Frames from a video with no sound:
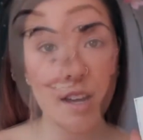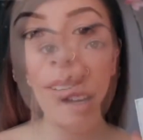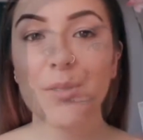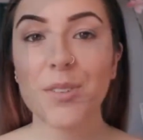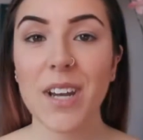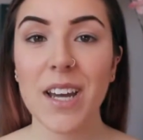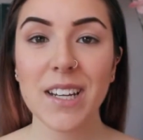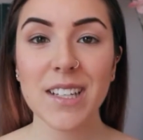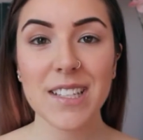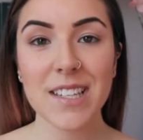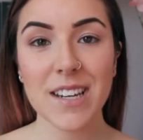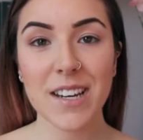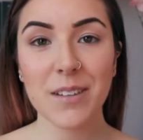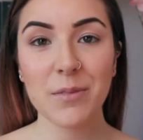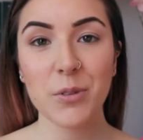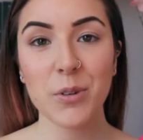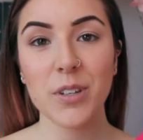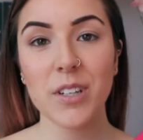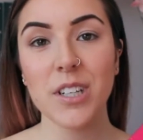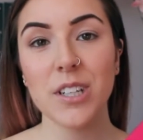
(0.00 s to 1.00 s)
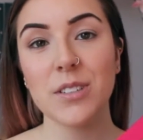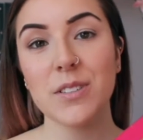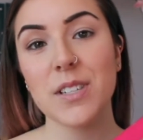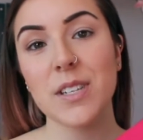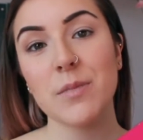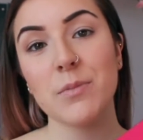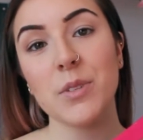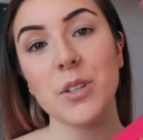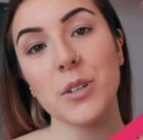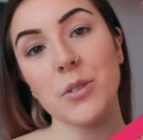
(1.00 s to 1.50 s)
So next I'm going to use
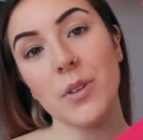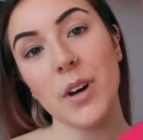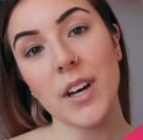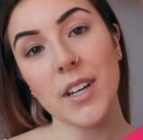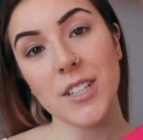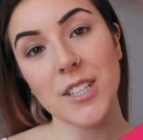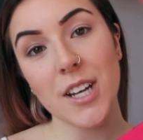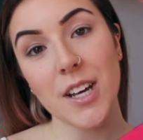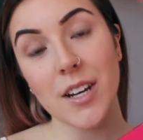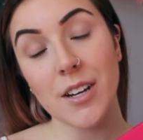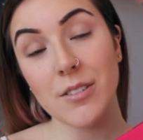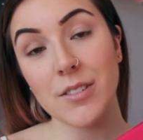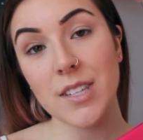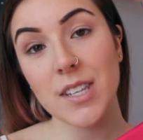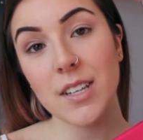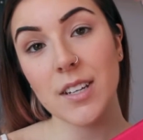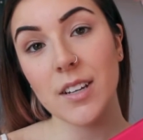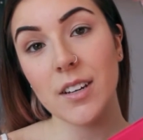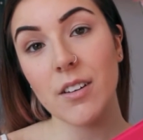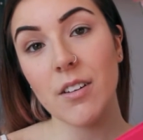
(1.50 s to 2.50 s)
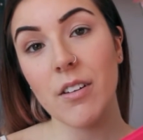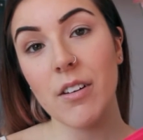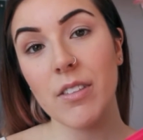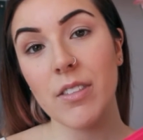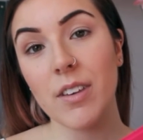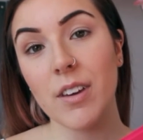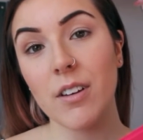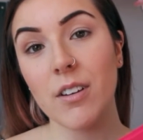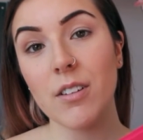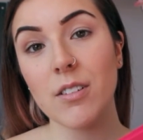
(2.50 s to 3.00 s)
some new eyeshadows that I got.
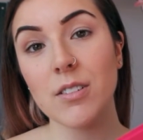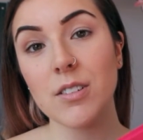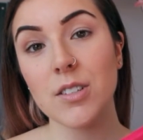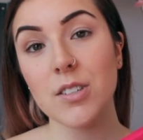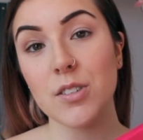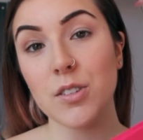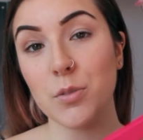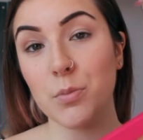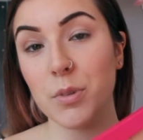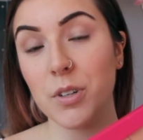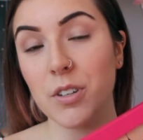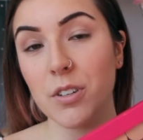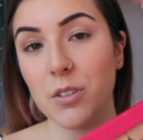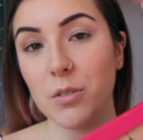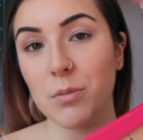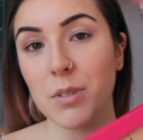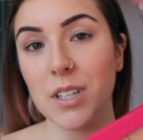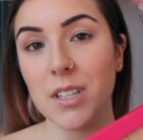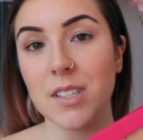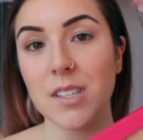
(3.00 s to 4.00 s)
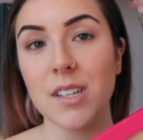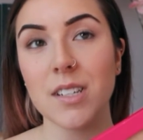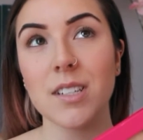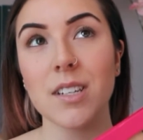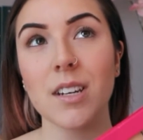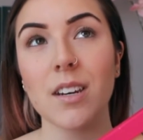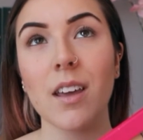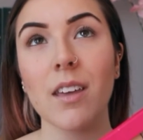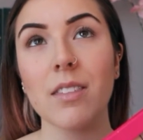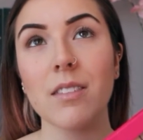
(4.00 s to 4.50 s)
They aren't super new because I
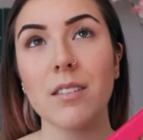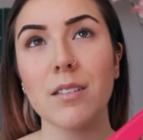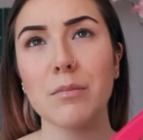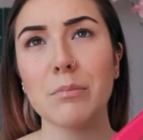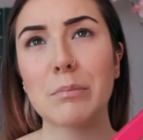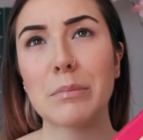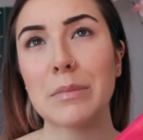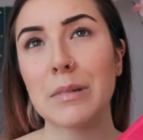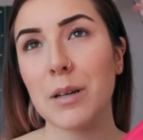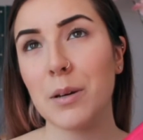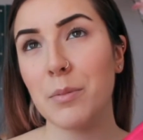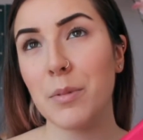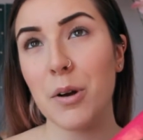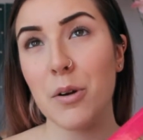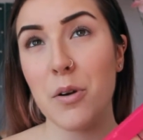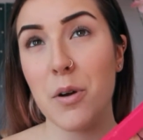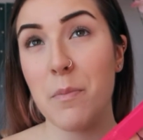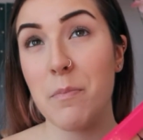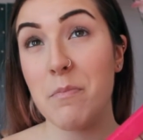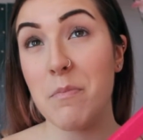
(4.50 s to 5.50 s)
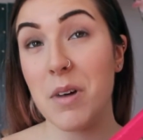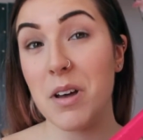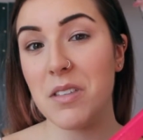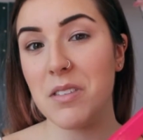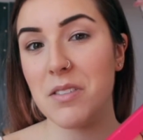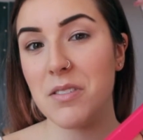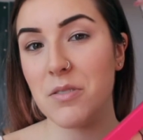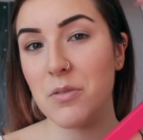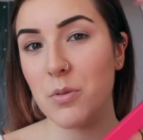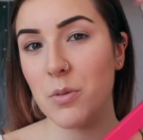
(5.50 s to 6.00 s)
did get them about a
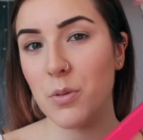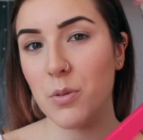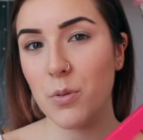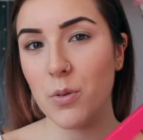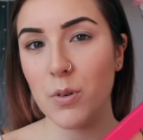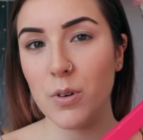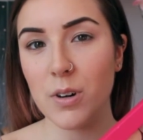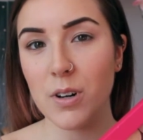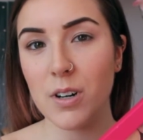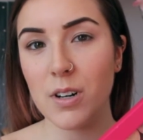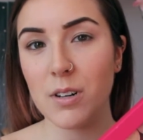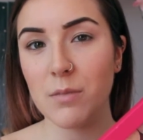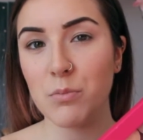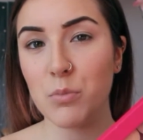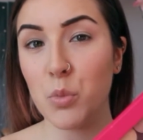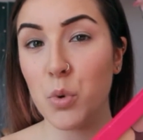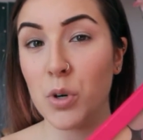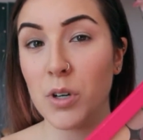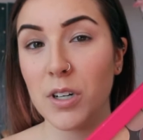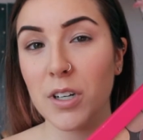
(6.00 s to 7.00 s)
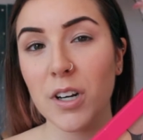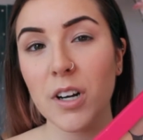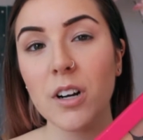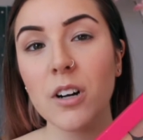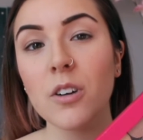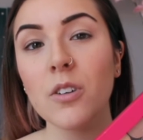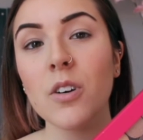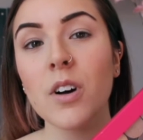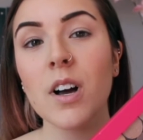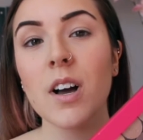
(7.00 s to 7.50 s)
month or more
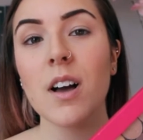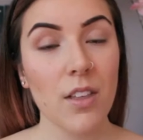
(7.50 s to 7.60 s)
ago.